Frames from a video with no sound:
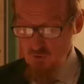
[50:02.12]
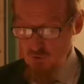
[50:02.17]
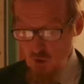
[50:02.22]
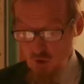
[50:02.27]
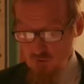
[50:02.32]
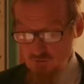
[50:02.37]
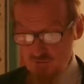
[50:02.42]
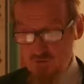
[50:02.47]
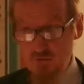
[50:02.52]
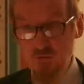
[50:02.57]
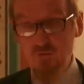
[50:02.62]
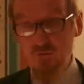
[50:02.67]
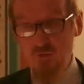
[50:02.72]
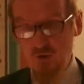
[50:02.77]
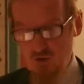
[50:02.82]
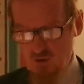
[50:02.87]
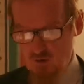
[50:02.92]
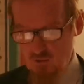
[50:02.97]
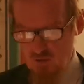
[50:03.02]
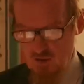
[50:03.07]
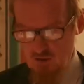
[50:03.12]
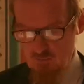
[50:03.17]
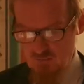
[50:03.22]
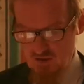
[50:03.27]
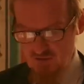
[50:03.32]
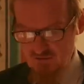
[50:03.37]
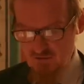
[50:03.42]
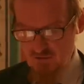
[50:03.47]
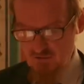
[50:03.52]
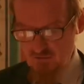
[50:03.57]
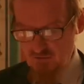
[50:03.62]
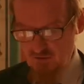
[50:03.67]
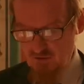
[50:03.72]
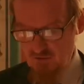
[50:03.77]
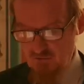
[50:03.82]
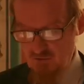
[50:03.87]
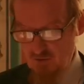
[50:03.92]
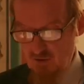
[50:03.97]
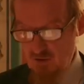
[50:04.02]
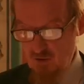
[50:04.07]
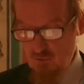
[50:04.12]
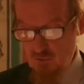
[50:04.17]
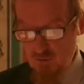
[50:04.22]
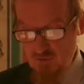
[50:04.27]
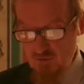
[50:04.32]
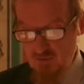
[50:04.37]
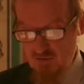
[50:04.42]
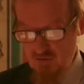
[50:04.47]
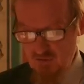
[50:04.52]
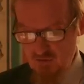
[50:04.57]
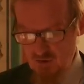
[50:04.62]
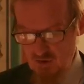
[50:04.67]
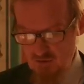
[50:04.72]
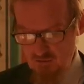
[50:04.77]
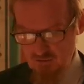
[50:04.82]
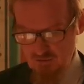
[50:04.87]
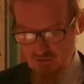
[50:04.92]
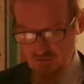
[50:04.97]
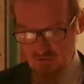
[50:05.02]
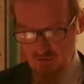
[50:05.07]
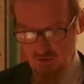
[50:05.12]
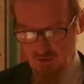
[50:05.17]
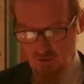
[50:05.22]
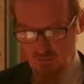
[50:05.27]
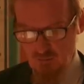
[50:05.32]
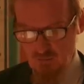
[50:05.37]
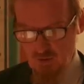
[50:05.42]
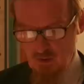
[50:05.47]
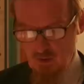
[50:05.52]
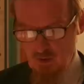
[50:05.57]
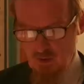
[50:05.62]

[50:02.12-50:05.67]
not to faraway madrasas in a ruined Darul Islam,